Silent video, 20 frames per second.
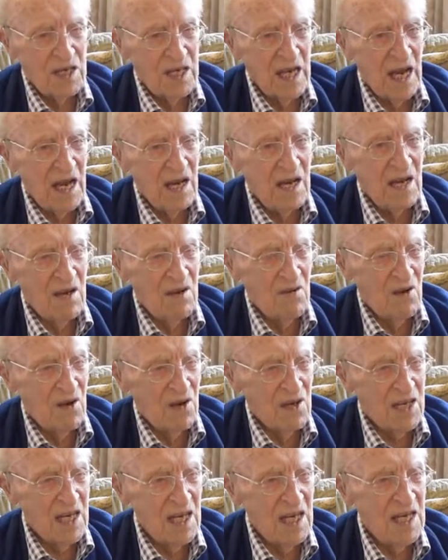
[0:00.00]

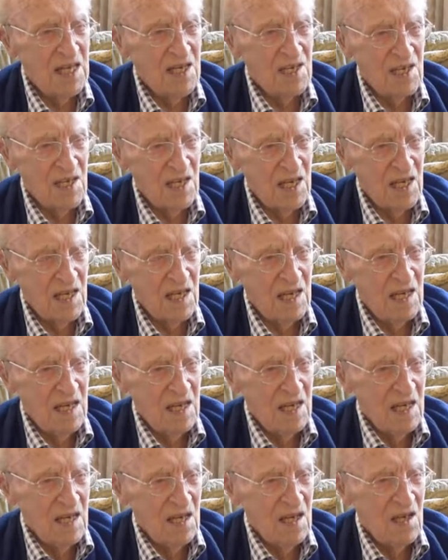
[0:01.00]
occasionally
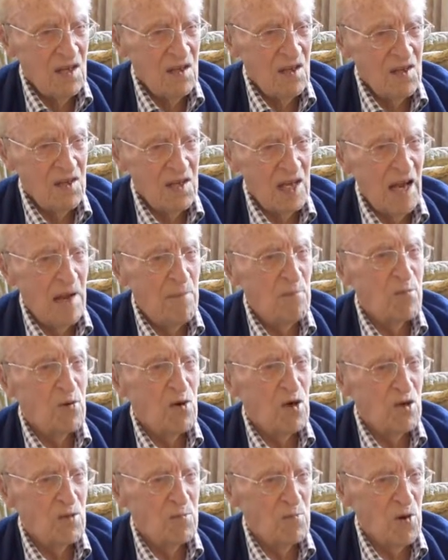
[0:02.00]
uh, the
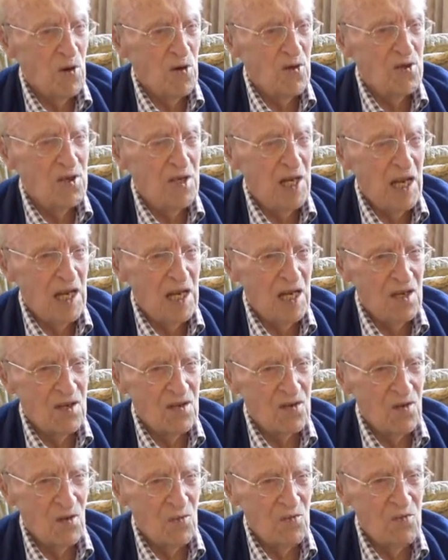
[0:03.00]
Emperor's birthday
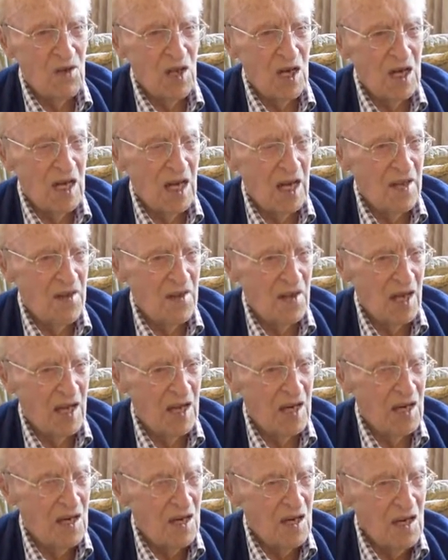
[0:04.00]
or something like
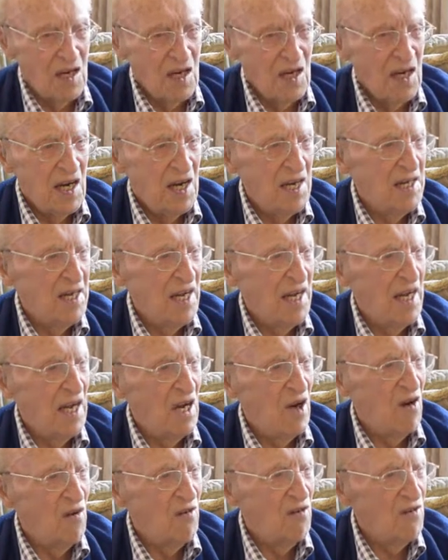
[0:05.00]
that, a day
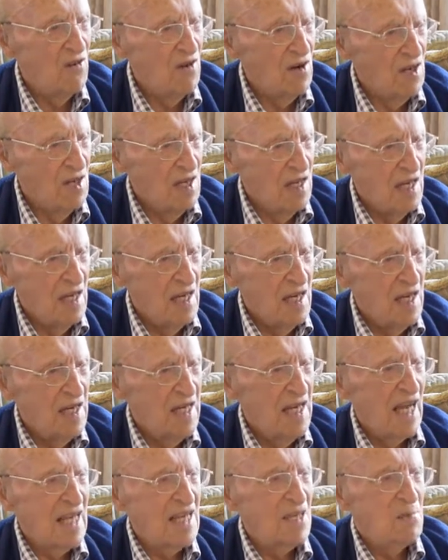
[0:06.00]
off.
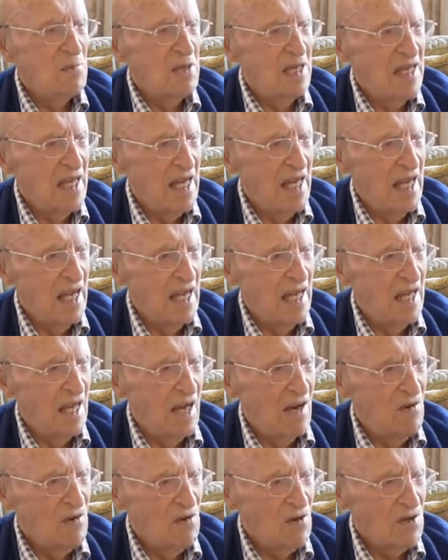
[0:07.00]
He had me day,
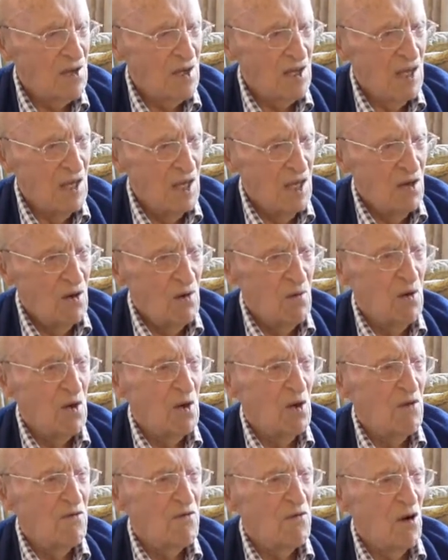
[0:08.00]
that was. We
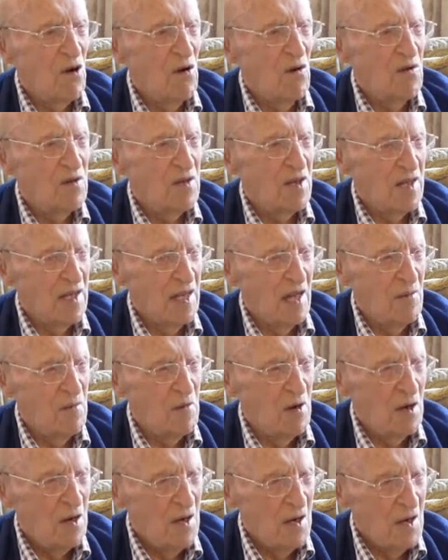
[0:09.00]
look forward to them.